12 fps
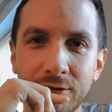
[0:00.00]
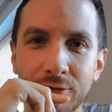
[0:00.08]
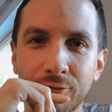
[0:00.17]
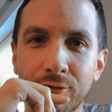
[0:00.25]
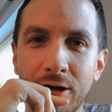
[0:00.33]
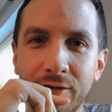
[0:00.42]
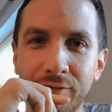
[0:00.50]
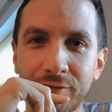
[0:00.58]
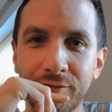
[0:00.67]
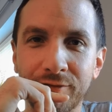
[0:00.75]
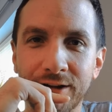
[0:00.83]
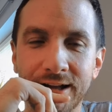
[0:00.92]

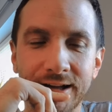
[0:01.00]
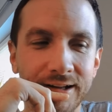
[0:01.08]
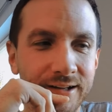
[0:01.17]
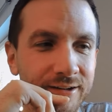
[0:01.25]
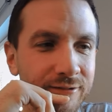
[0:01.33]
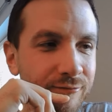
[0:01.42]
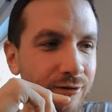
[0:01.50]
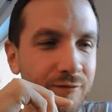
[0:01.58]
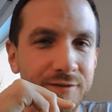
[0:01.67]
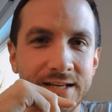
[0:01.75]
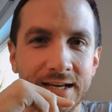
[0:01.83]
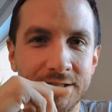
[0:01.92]
rough
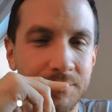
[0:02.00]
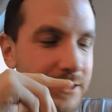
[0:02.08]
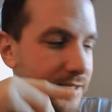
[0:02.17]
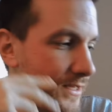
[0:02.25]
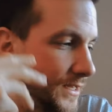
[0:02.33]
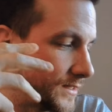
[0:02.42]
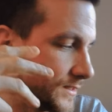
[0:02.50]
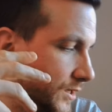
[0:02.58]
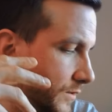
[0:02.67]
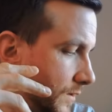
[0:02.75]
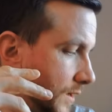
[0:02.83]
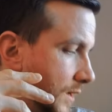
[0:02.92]
tech speak here. So